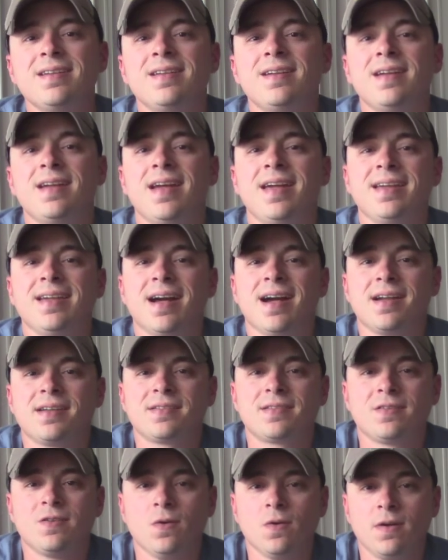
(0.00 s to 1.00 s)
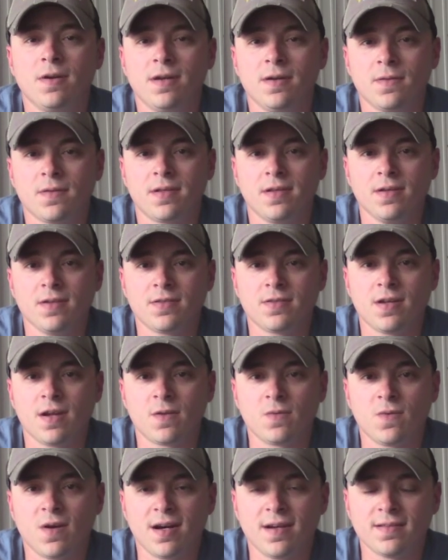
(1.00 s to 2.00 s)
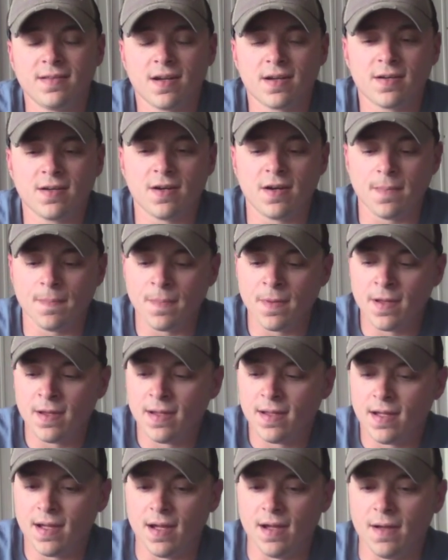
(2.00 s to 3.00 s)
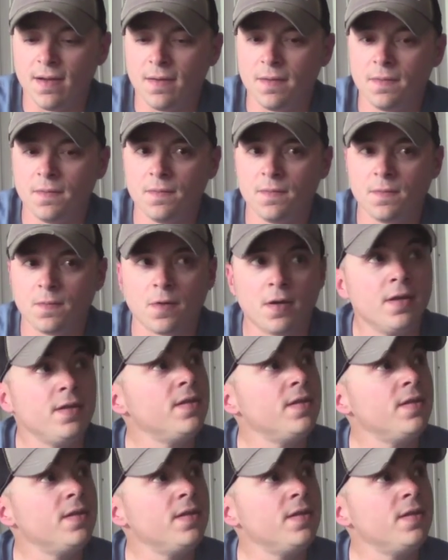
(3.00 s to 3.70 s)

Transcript: Hey guys, Kory here with GillzGoneWild.com. We're in